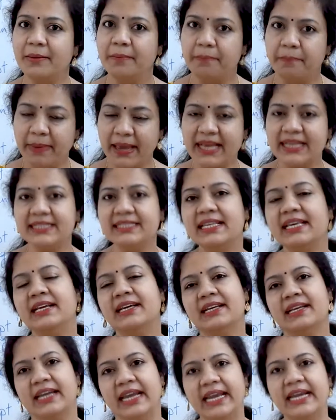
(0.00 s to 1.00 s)

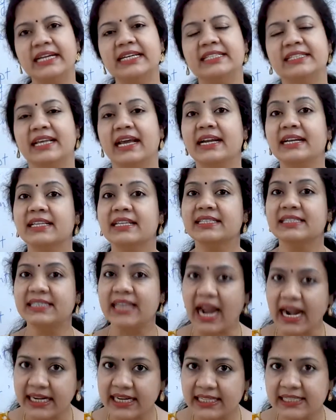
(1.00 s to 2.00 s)
basic needs and the
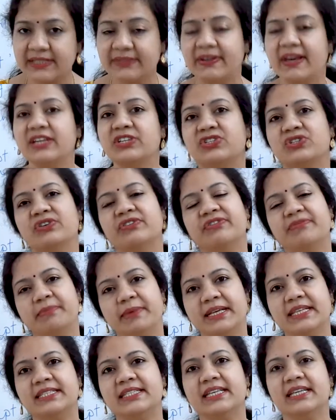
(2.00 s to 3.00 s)
satisfaction of
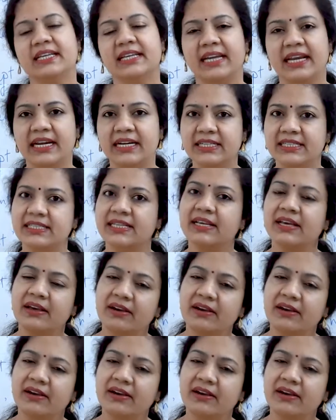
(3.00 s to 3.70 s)
basic needs